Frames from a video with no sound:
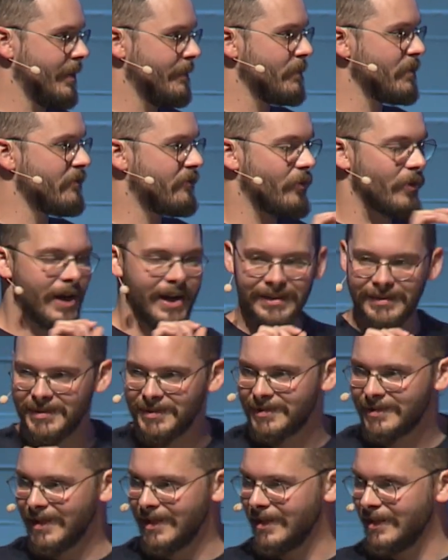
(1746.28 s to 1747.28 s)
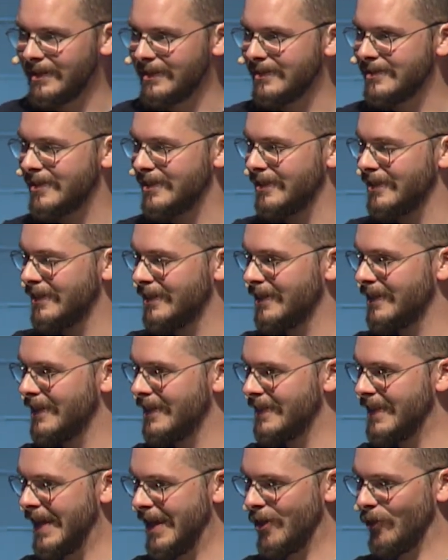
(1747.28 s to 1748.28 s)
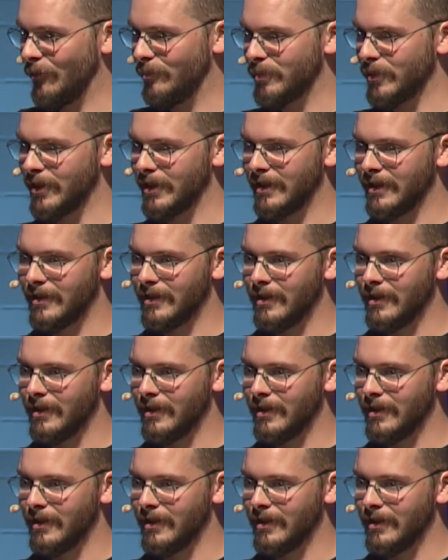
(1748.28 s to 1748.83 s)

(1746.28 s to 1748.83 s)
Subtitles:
before I send the helper.